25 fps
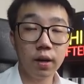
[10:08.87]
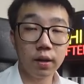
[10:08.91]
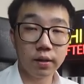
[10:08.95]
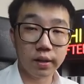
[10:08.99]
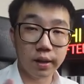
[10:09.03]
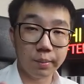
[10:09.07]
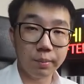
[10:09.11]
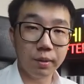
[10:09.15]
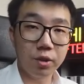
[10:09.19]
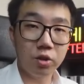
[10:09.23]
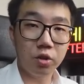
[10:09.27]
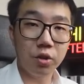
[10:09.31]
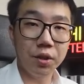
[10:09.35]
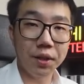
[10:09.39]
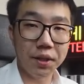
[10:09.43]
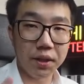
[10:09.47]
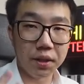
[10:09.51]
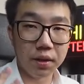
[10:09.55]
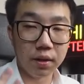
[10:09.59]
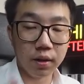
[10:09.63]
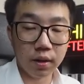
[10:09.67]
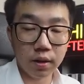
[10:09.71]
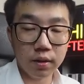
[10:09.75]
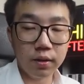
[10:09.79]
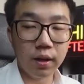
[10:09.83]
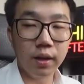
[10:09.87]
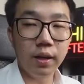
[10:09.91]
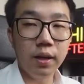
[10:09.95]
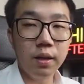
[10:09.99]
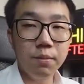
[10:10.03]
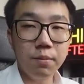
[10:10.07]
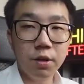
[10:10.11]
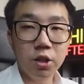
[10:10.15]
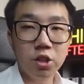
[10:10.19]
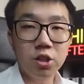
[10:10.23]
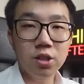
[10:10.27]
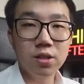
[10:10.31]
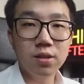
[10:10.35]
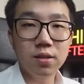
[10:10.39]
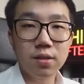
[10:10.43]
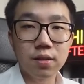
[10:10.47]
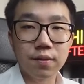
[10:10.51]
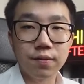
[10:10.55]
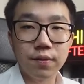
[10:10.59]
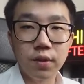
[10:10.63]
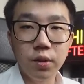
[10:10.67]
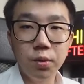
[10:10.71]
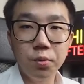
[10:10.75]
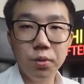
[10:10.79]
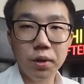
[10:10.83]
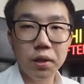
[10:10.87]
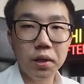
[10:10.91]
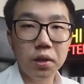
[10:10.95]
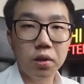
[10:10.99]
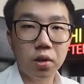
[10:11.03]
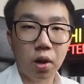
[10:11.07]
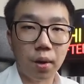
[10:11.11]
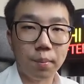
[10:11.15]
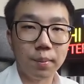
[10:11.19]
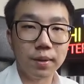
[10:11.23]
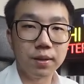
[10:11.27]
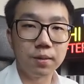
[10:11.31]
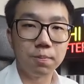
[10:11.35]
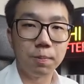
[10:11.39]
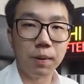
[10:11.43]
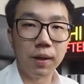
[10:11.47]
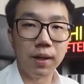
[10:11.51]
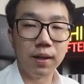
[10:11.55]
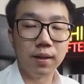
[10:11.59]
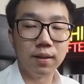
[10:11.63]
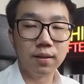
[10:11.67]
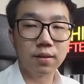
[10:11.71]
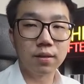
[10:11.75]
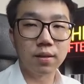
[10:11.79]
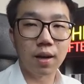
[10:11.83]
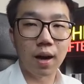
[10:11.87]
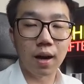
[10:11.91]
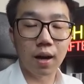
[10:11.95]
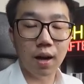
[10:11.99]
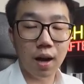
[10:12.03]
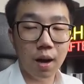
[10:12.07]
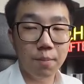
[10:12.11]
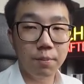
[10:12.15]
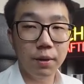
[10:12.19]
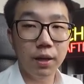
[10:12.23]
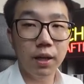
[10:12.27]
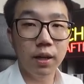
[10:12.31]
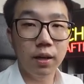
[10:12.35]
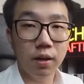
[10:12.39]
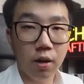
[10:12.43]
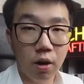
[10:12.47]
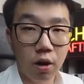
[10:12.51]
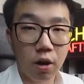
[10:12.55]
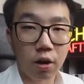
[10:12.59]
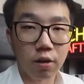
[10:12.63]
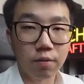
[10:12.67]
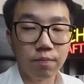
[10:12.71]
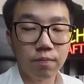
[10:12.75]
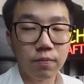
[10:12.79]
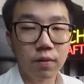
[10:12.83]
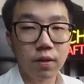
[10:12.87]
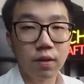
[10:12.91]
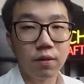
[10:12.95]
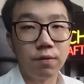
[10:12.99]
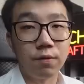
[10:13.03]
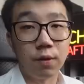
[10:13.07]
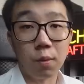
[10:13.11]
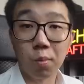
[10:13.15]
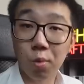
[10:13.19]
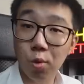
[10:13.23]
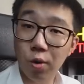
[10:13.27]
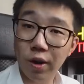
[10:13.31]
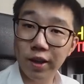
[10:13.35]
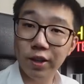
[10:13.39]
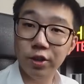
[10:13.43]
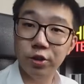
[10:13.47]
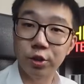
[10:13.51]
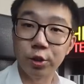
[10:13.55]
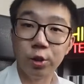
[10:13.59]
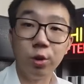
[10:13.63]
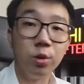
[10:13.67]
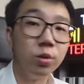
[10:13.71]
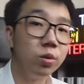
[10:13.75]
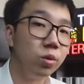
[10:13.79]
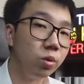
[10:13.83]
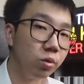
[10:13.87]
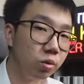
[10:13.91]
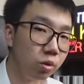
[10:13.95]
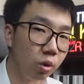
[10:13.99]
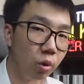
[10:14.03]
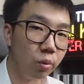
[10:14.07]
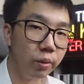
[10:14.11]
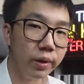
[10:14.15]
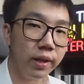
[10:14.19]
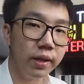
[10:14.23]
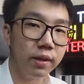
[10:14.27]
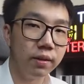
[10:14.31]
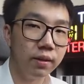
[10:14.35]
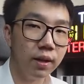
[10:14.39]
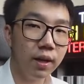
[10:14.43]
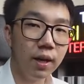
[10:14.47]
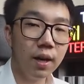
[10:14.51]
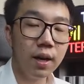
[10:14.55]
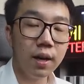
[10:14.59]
Number 3, the emergence of new e-commerce players are coming in hot from Kuaishou to Douyin,